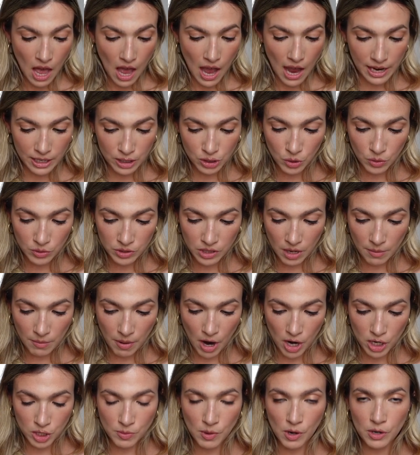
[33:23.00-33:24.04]
I sold it on
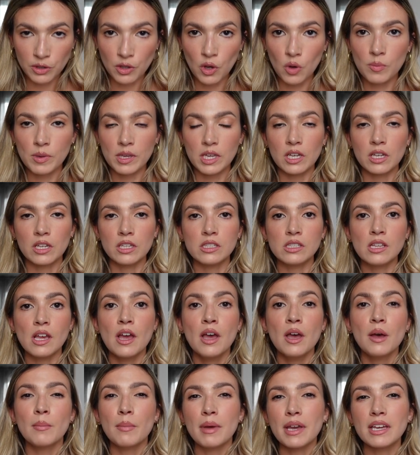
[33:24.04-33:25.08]
Poshmark though because
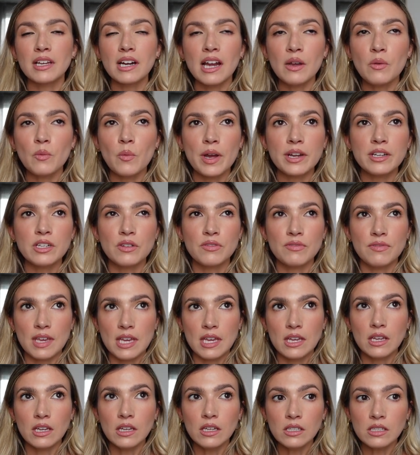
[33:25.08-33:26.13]
Mike and I went to
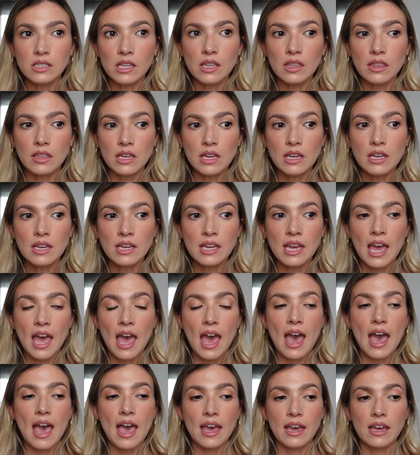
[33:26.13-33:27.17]
Vegas, I think,
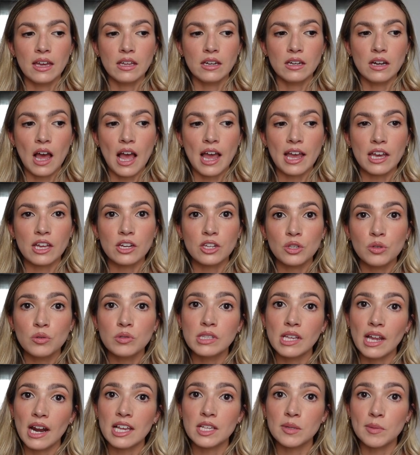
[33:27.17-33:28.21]
and I had used
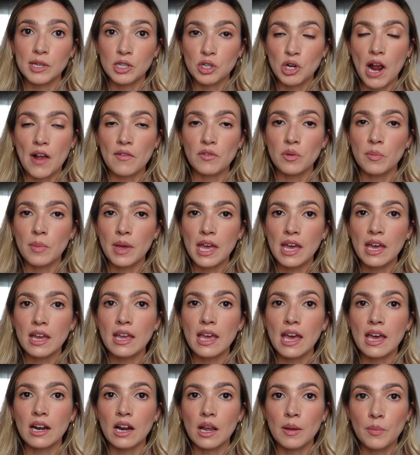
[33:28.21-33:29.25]
that as my travel bag
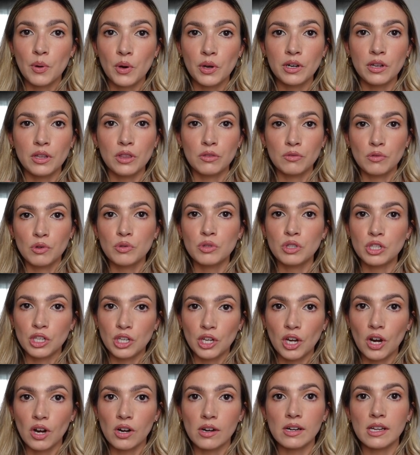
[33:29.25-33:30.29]
and I put it through
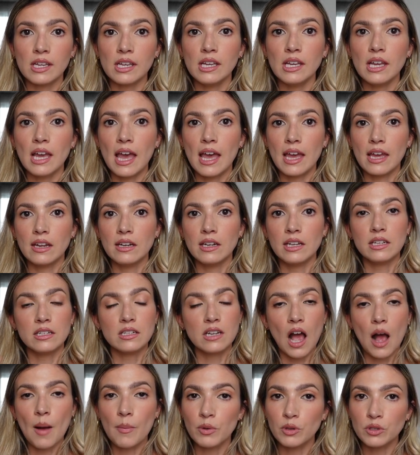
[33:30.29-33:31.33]
security and it
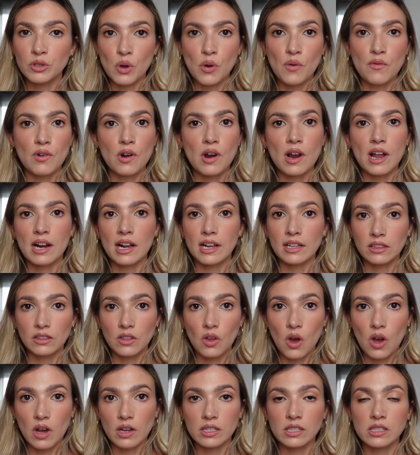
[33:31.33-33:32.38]
toppled over and I
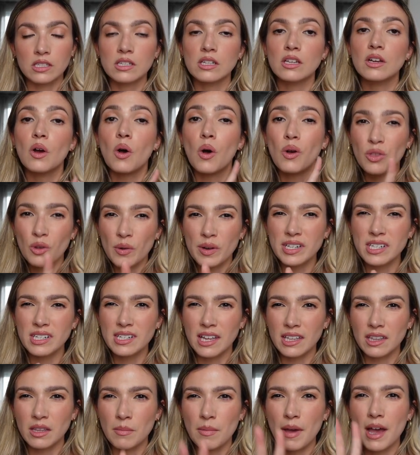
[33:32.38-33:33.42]
lost although I did
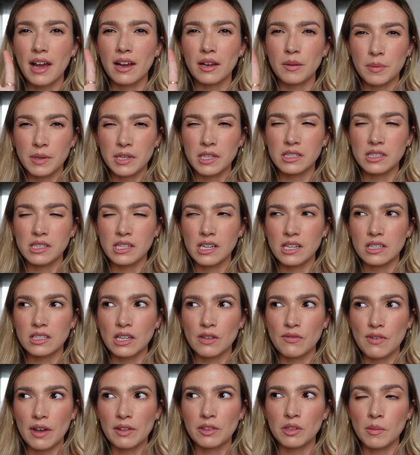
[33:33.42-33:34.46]
get them back because TSA
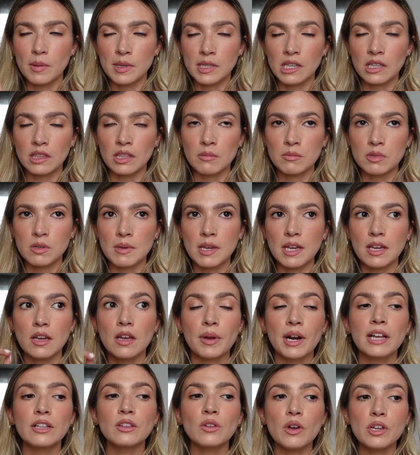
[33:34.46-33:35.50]
found them and sent them to me.
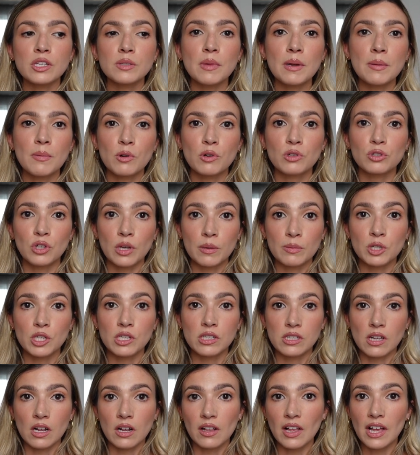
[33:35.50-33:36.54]
But I lost my prescription
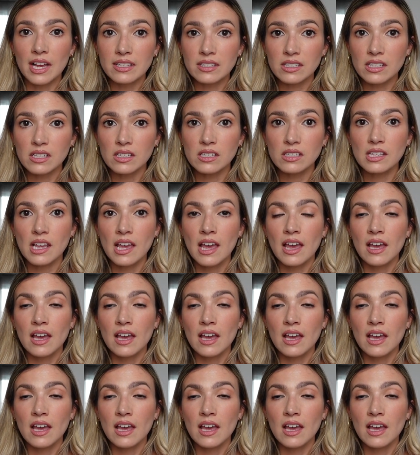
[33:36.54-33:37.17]
sunglasses